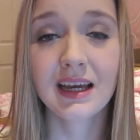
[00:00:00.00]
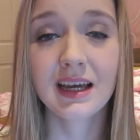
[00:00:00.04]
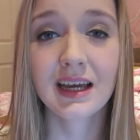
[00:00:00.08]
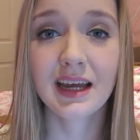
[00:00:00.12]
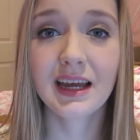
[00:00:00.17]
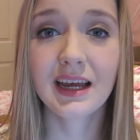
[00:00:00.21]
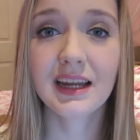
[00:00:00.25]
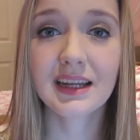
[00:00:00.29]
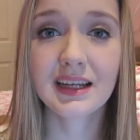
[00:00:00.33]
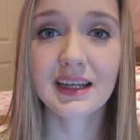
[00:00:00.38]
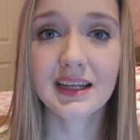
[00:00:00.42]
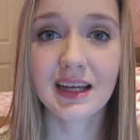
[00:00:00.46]

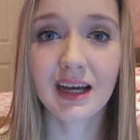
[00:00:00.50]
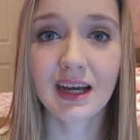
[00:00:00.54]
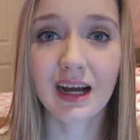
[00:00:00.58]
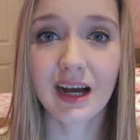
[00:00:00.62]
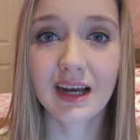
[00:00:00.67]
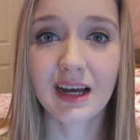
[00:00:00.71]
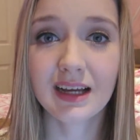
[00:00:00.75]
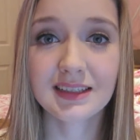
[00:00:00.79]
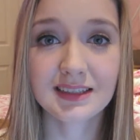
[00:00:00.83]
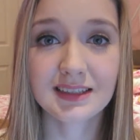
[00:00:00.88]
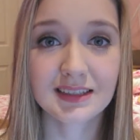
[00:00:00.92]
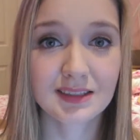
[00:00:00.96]
And
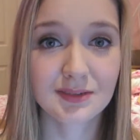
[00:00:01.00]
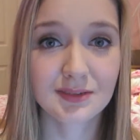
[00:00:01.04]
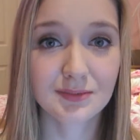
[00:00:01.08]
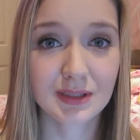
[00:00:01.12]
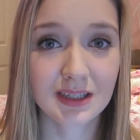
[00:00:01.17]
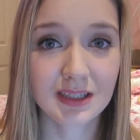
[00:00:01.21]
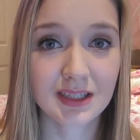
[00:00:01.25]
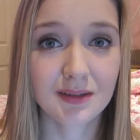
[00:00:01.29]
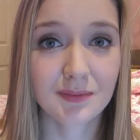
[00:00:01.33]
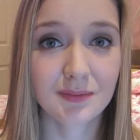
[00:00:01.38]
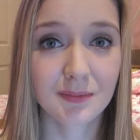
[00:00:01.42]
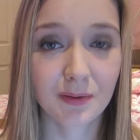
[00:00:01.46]
it's
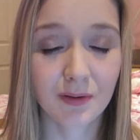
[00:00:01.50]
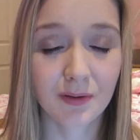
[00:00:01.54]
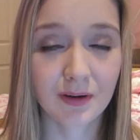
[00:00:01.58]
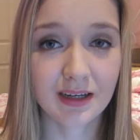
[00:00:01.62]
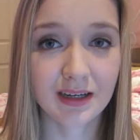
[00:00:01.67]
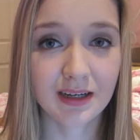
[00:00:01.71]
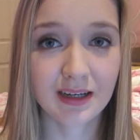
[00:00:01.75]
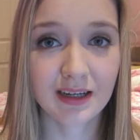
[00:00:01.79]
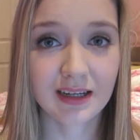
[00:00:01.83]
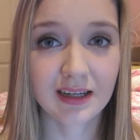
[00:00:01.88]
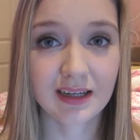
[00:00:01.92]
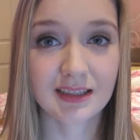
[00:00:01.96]
really
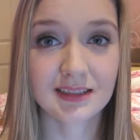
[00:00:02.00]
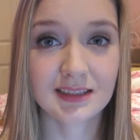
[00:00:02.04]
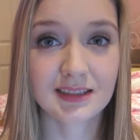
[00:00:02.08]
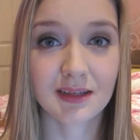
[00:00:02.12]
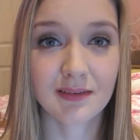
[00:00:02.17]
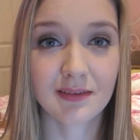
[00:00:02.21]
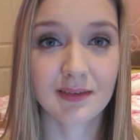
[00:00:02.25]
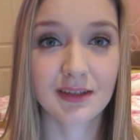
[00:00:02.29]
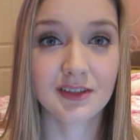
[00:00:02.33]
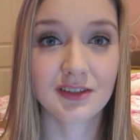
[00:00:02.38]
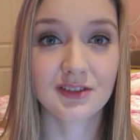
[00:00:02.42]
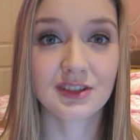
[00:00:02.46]
important and it's
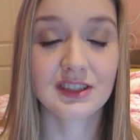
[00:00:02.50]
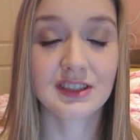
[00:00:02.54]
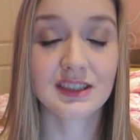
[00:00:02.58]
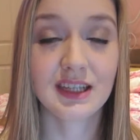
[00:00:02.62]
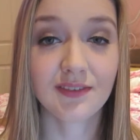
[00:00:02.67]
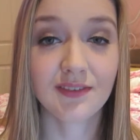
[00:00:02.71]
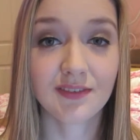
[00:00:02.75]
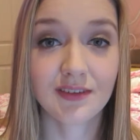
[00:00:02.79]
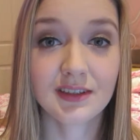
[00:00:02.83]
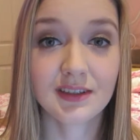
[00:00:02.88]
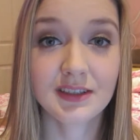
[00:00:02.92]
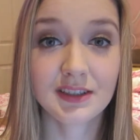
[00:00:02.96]
something you should
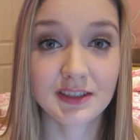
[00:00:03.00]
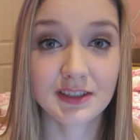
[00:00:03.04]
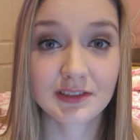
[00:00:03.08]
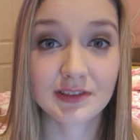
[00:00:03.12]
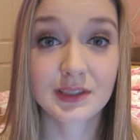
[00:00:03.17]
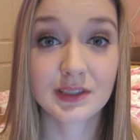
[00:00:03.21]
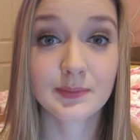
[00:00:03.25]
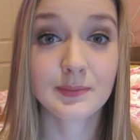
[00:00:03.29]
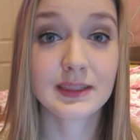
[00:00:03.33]
definitely use,